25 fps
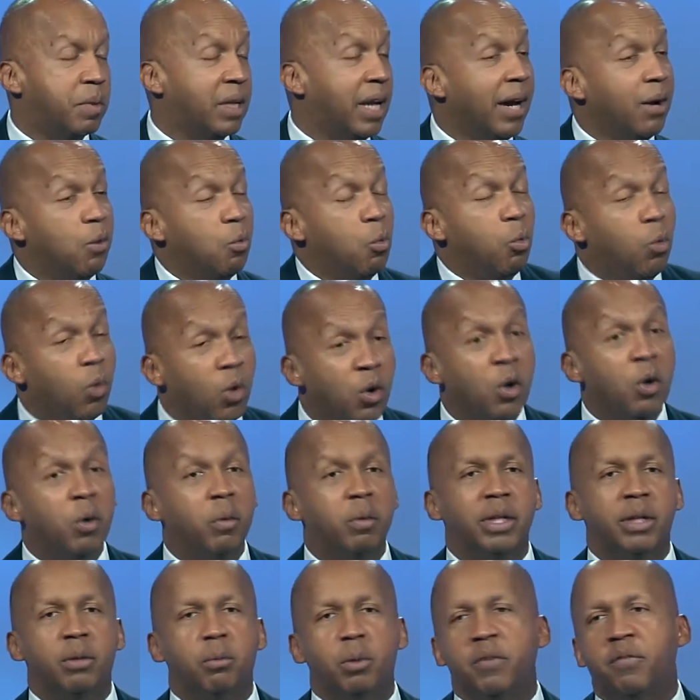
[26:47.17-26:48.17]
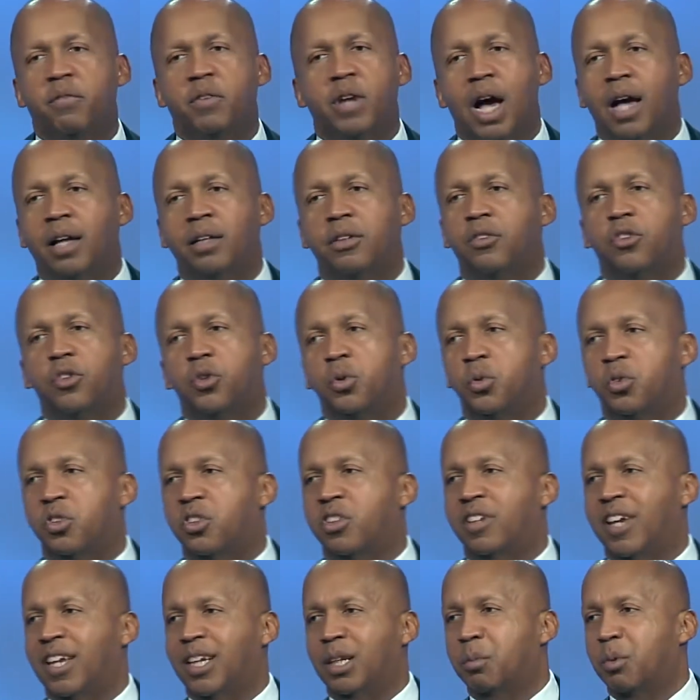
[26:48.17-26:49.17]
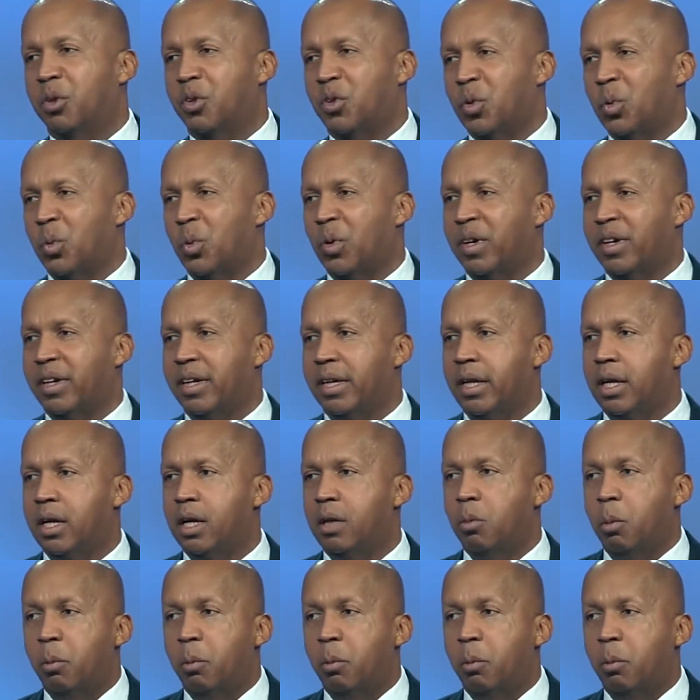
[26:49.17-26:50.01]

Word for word: but I worry we've gotten too celebratory